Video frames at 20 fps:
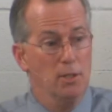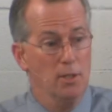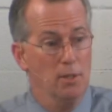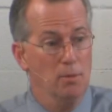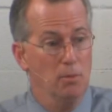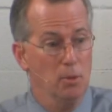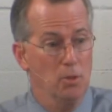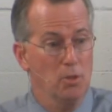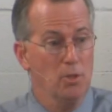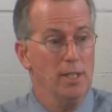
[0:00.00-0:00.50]

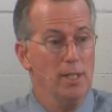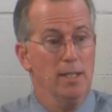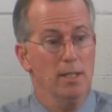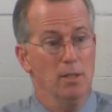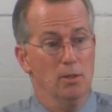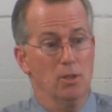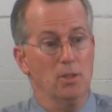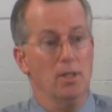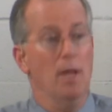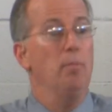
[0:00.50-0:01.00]
them, or seek to
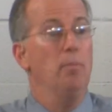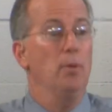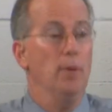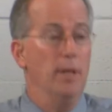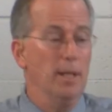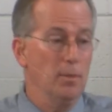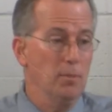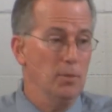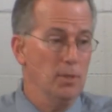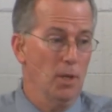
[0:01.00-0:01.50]

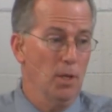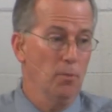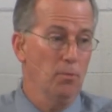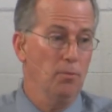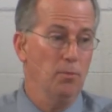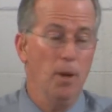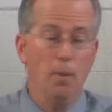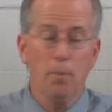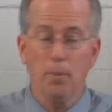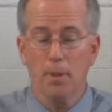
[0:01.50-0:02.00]
separate Himself
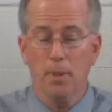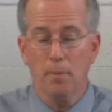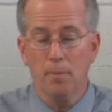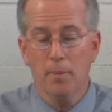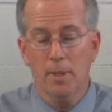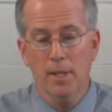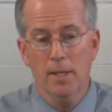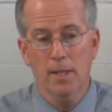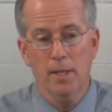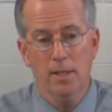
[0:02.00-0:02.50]
from them,
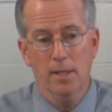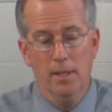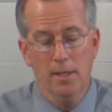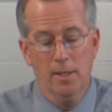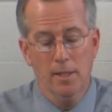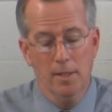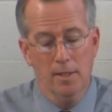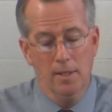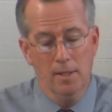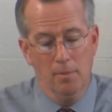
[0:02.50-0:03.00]

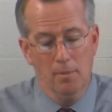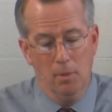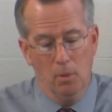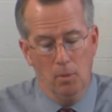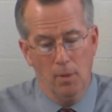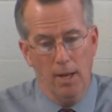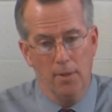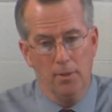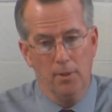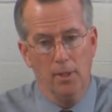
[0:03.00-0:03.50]
but
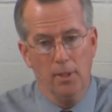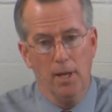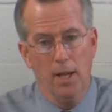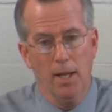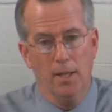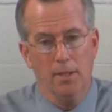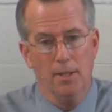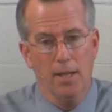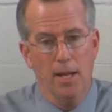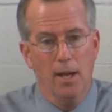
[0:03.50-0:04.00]
rather
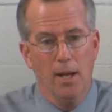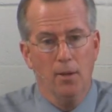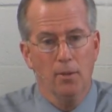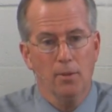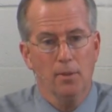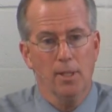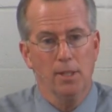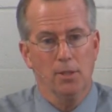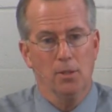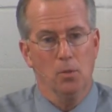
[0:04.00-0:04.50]
got
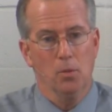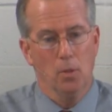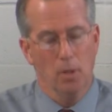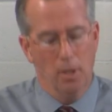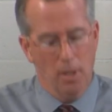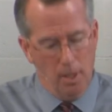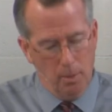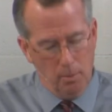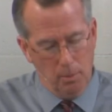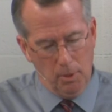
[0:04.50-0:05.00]
down, as it were,
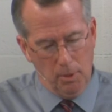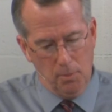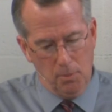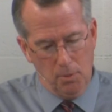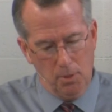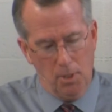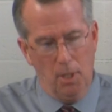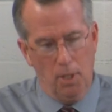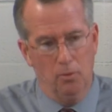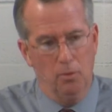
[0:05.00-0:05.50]
humbled
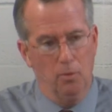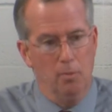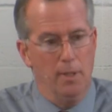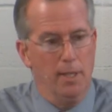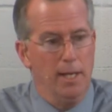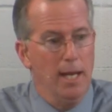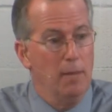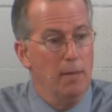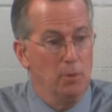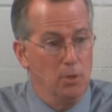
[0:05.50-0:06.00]
Himself and
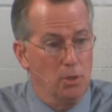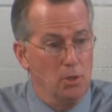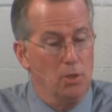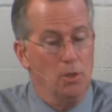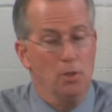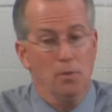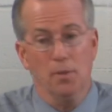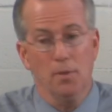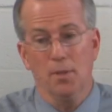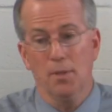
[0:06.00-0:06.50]
became a
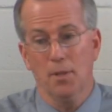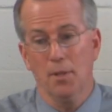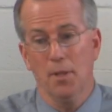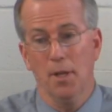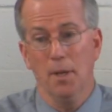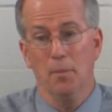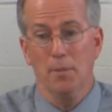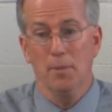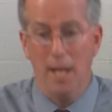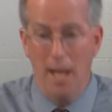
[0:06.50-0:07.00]
servant to
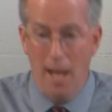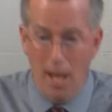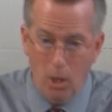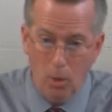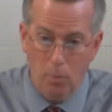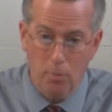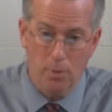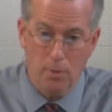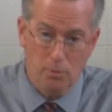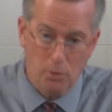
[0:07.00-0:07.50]
them to
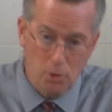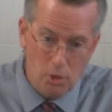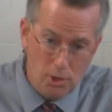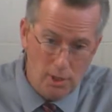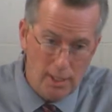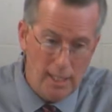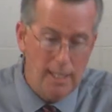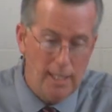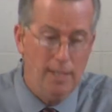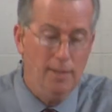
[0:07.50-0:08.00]
help them
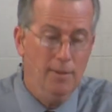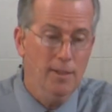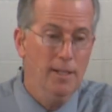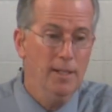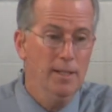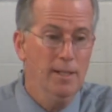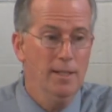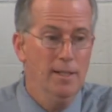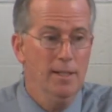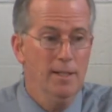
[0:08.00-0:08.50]
see
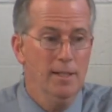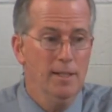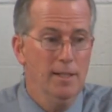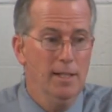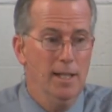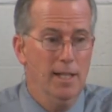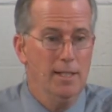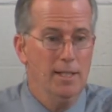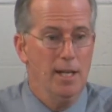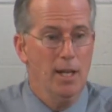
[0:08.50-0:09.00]

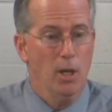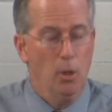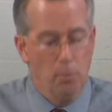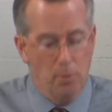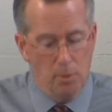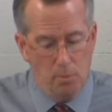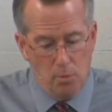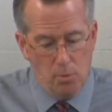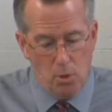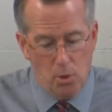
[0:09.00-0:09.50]
and to help
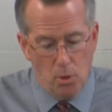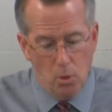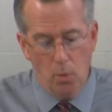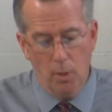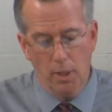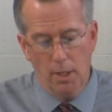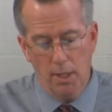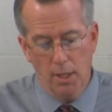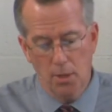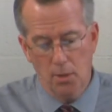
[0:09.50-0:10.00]
them do
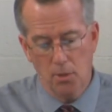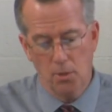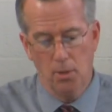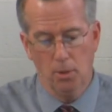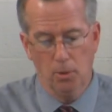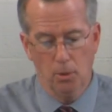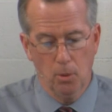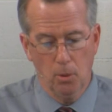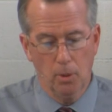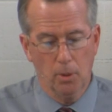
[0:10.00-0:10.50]
what it is the
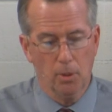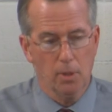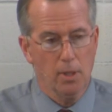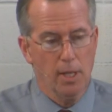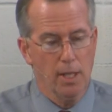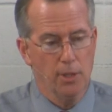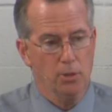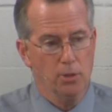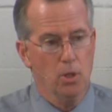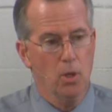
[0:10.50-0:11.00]
Lord
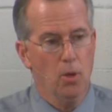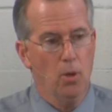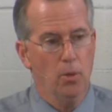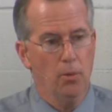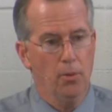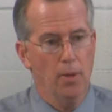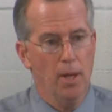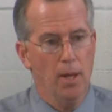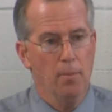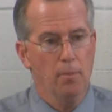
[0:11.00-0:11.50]
has
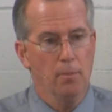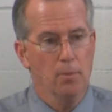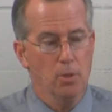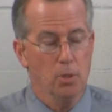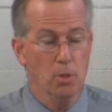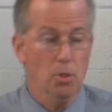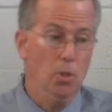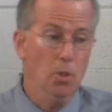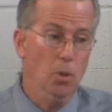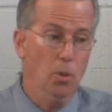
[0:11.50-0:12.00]
called them to
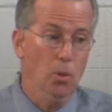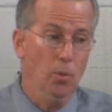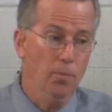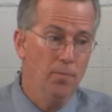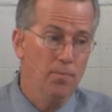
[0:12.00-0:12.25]
do.